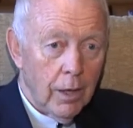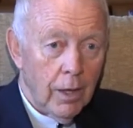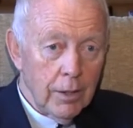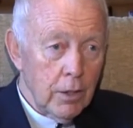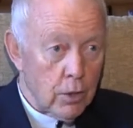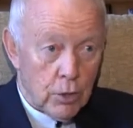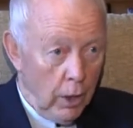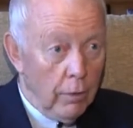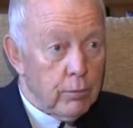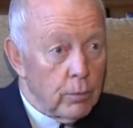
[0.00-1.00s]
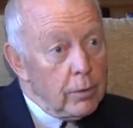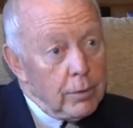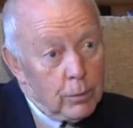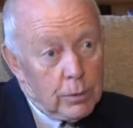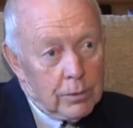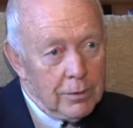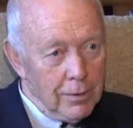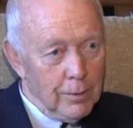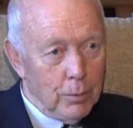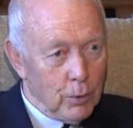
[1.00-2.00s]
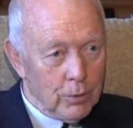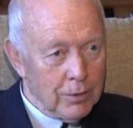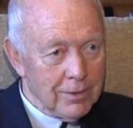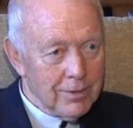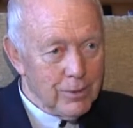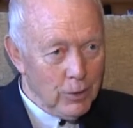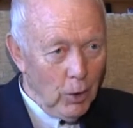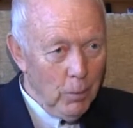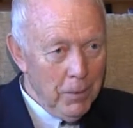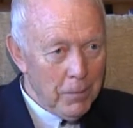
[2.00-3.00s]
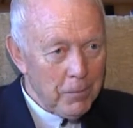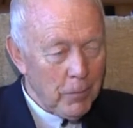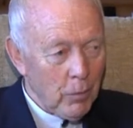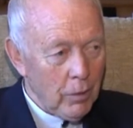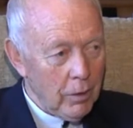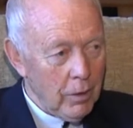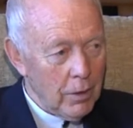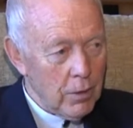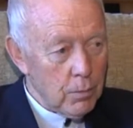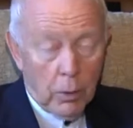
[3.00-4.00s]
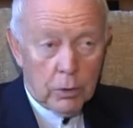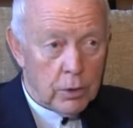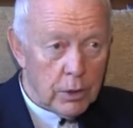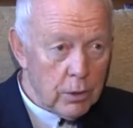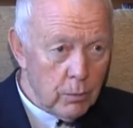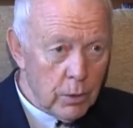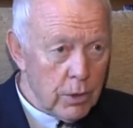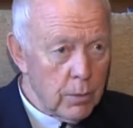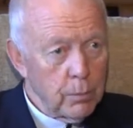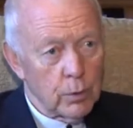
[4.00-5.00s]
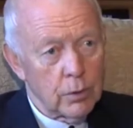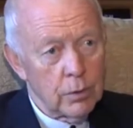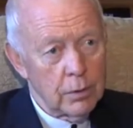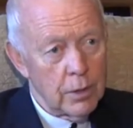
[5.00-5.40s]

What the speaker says: And there's a chef, important job. There's politician, which is important.